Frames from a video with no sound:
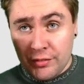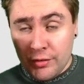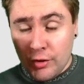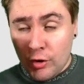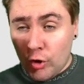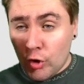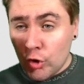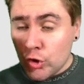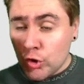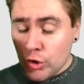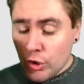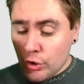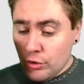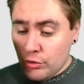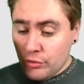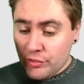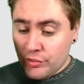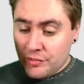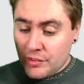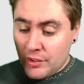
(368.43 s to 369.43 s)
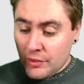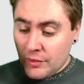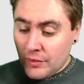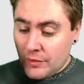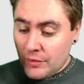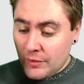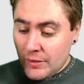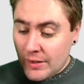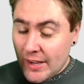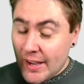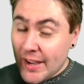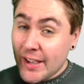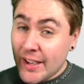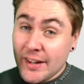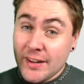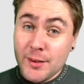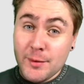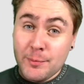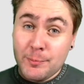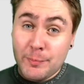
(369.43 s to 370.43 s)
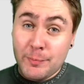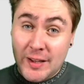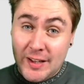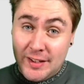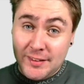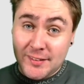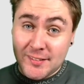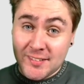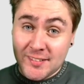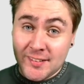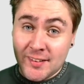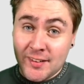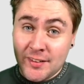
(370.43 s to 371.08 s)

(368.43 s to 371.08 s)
unused helipads,